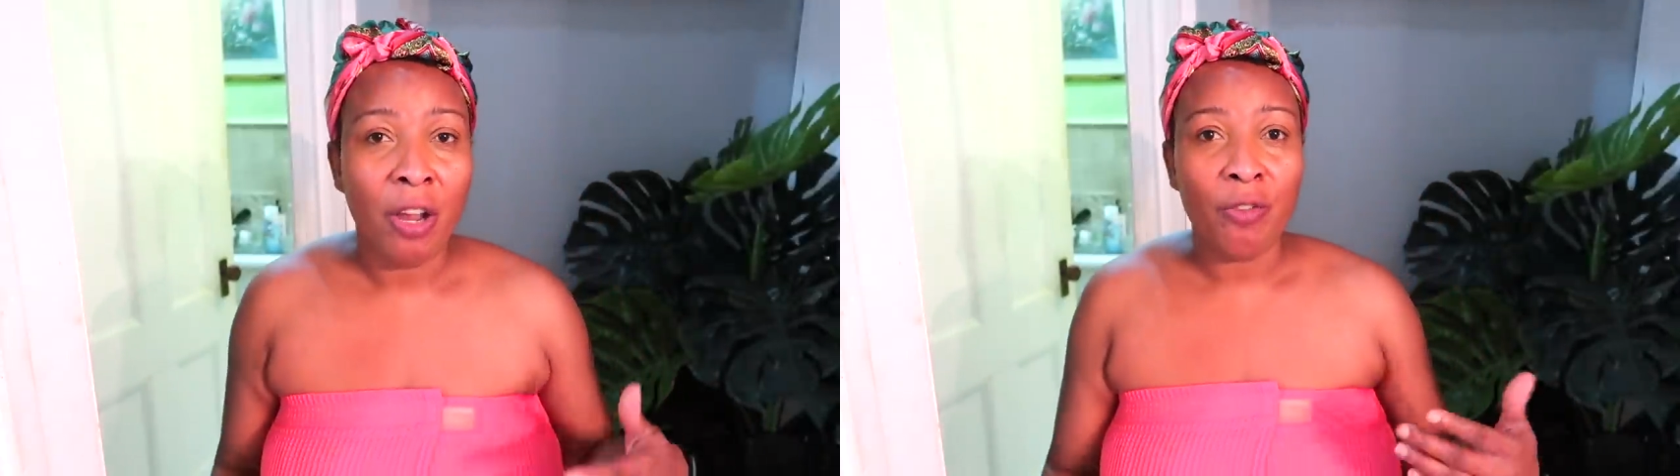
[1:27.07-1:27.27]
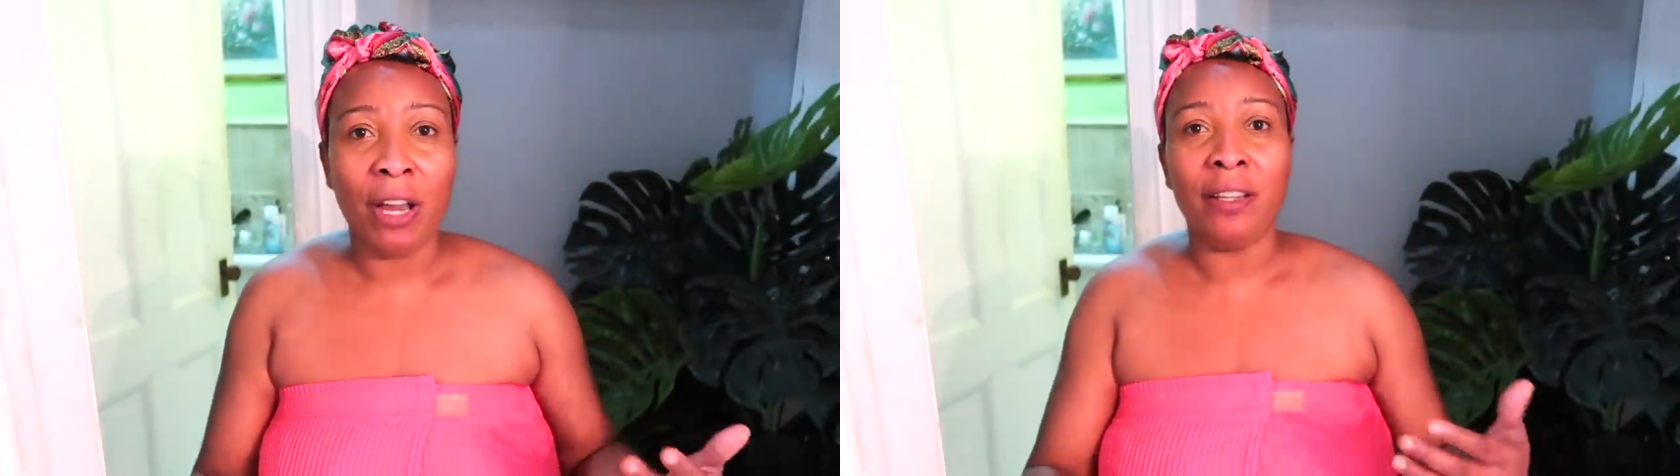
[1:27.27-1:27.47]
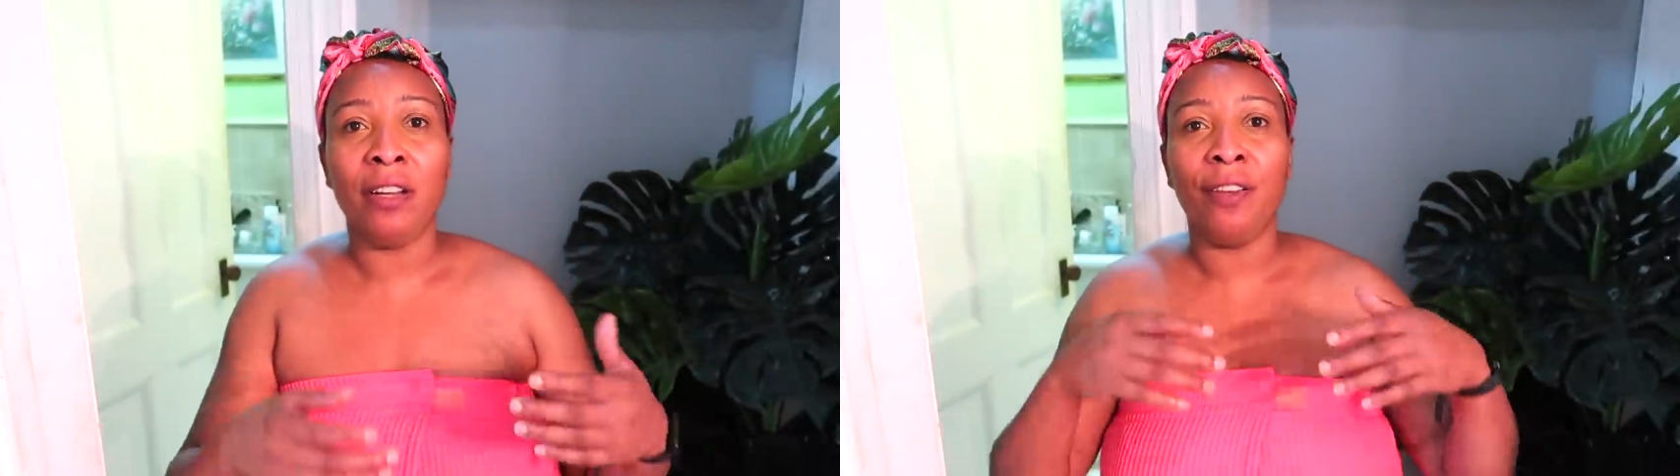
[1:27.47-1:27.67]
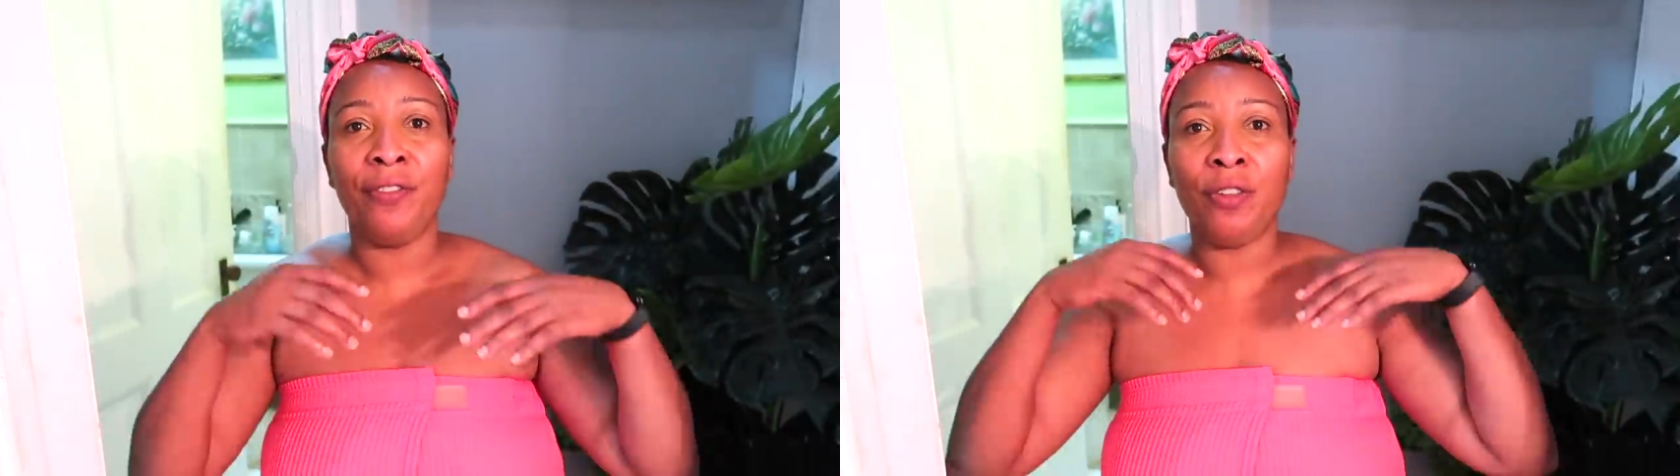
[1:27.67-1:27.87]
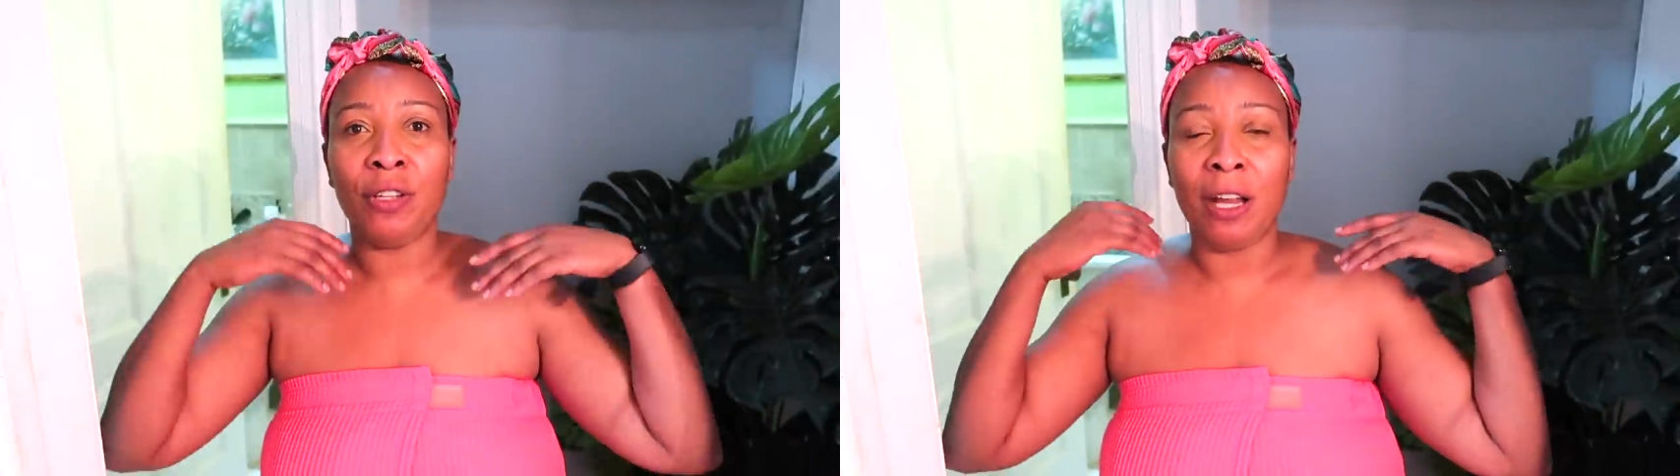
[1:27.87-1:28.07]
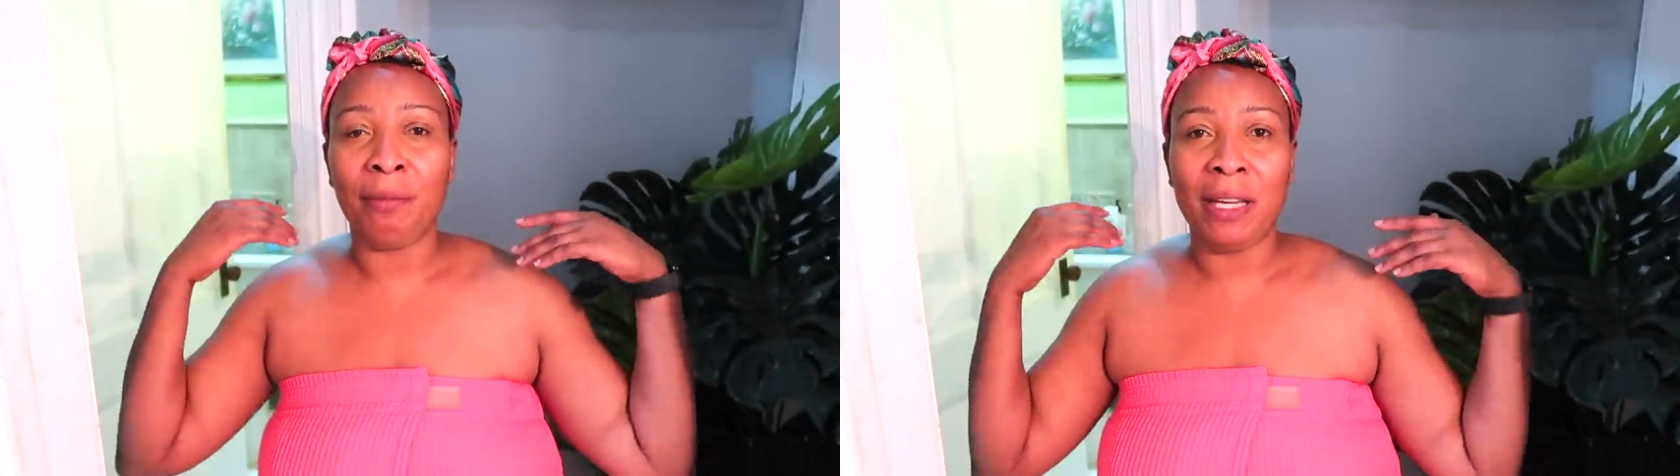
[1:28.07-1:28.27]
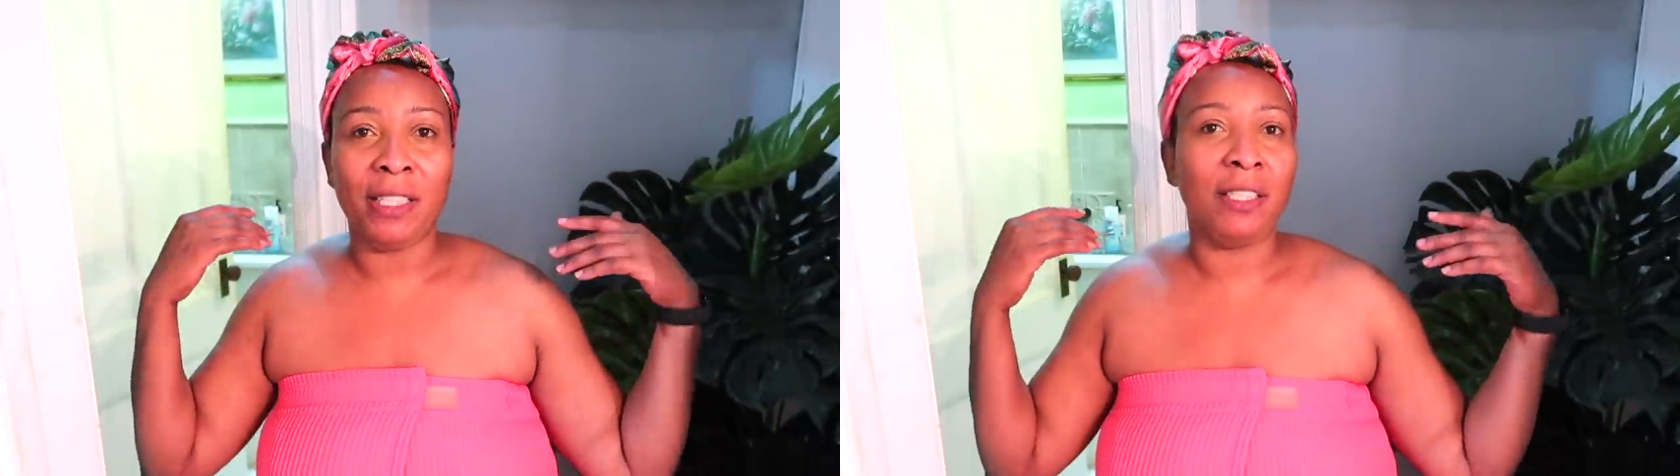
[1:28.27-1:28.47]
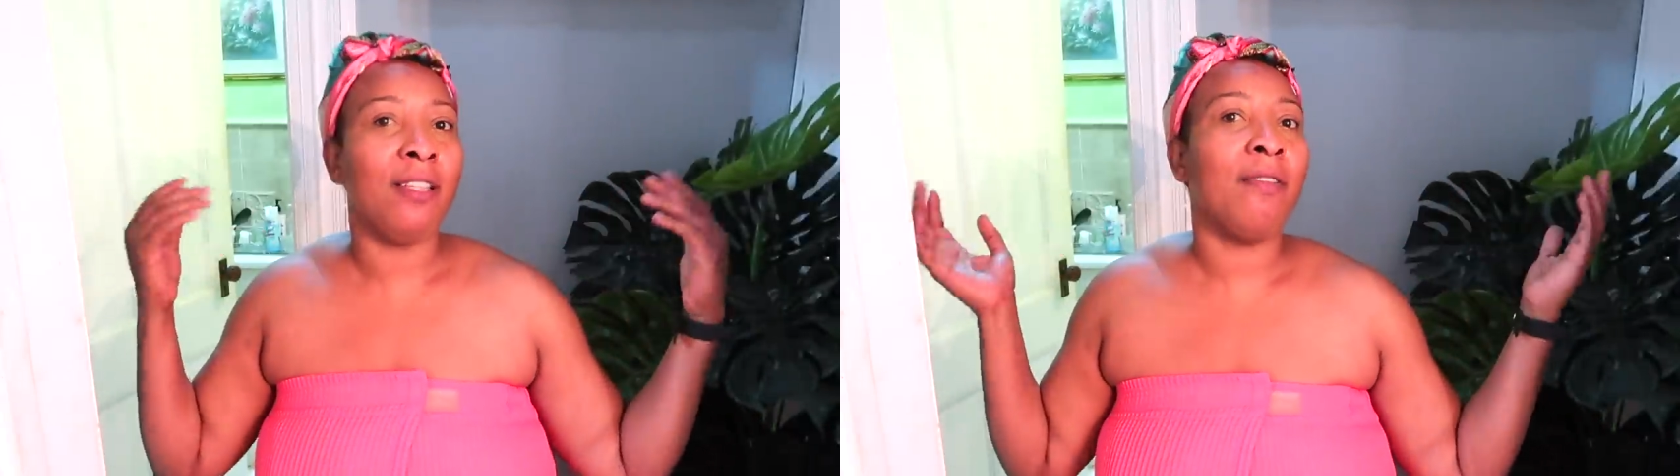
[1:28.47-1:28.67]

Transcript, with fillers: Right now, if you look at my chin,